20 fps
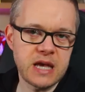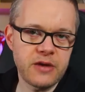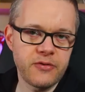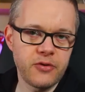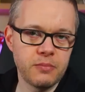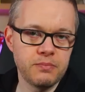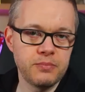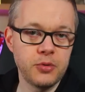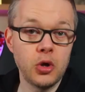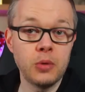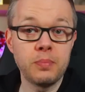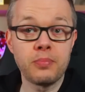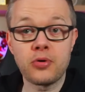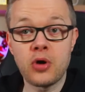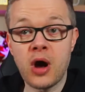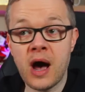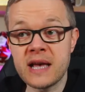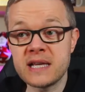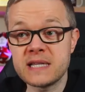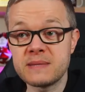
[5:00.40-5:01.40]
League football,
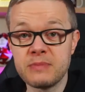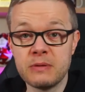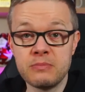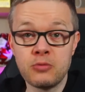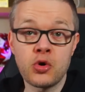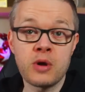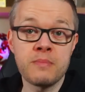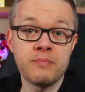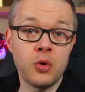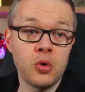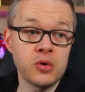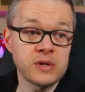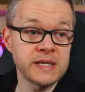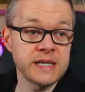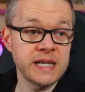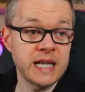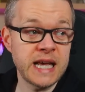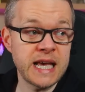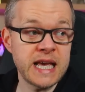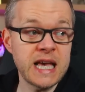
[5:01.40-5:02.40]
price, but more
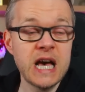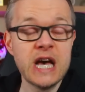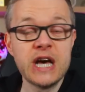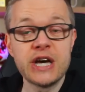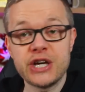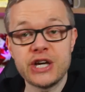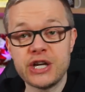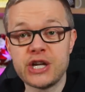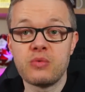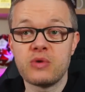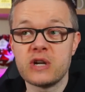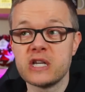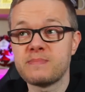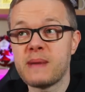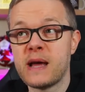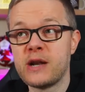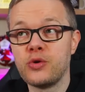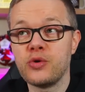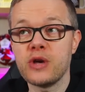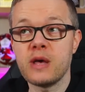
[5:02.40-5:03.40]
importantly, you don't want to
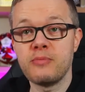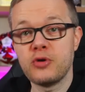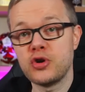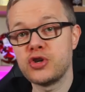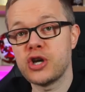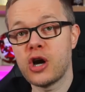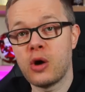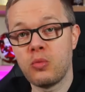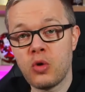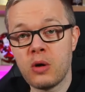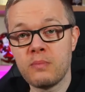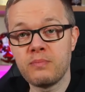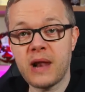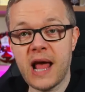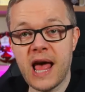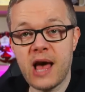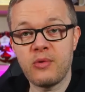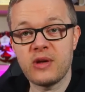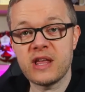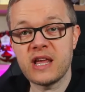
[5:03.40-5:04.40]
spend all your budget on one
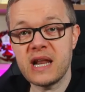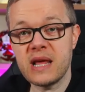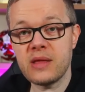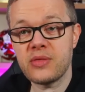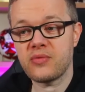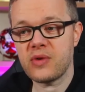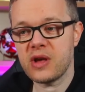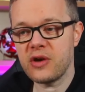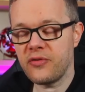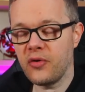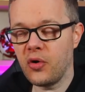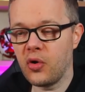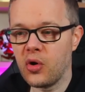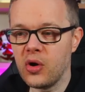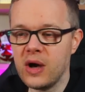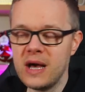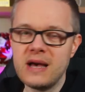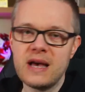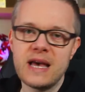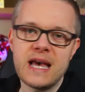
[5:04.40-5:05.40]
player when you need three or four.
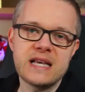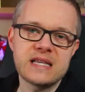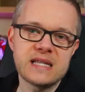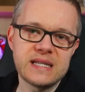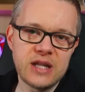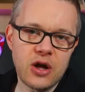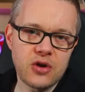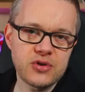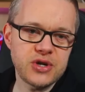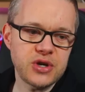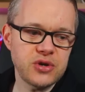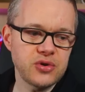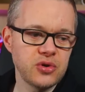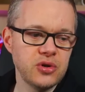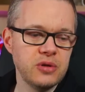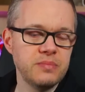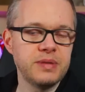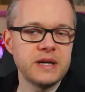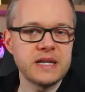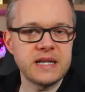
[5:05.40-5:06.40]
It's
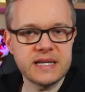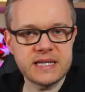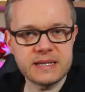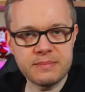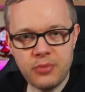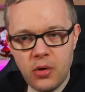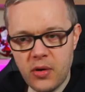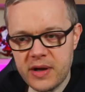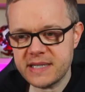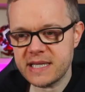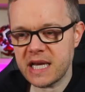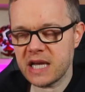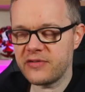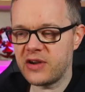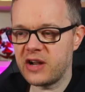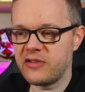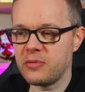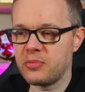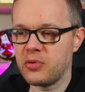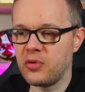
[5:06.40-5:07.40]
logical, but disappointing for
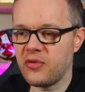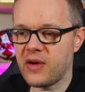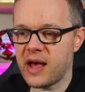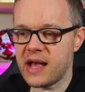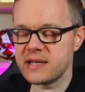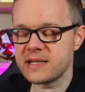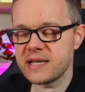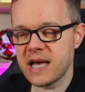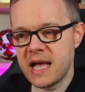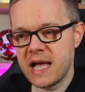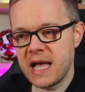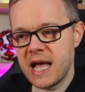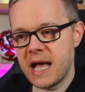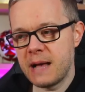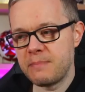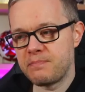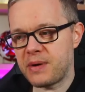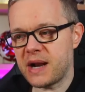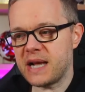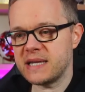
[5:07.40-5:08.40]
Liverpool fans.
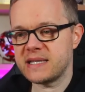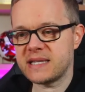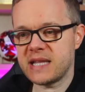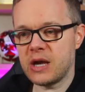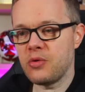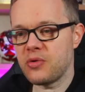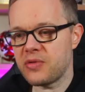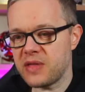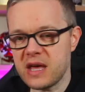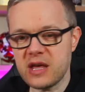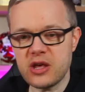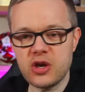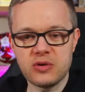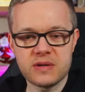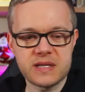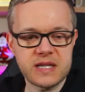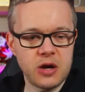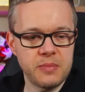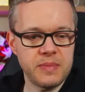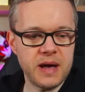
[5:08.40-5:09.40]
But I still think you'll
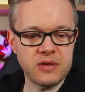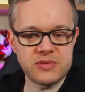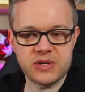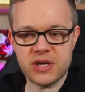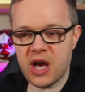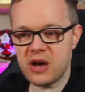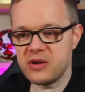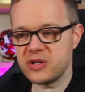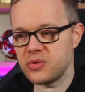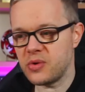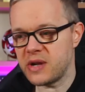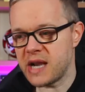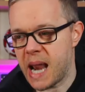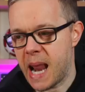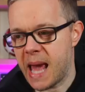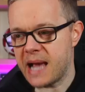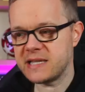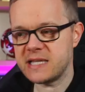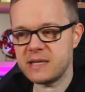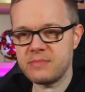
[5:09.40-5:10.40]
still be able to go to an
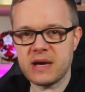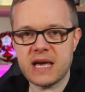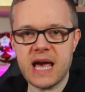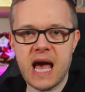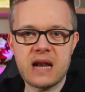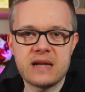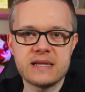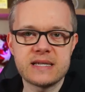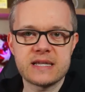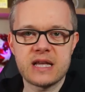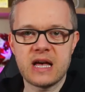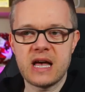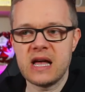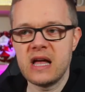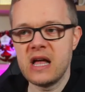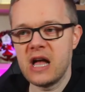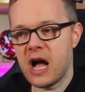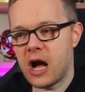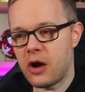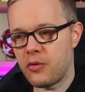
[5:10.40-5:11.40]
Alexi McAllister,
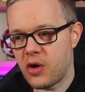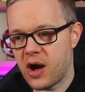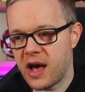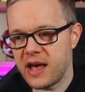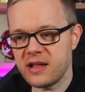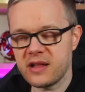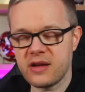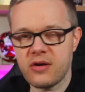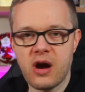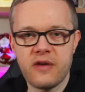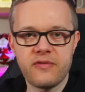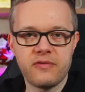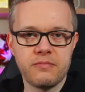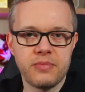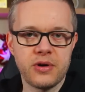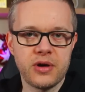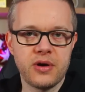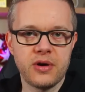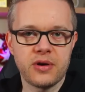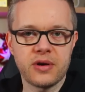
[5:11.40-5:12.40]
a Ryan
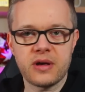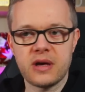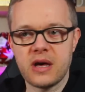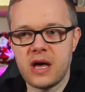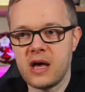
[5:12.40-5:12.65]
Gravenberch.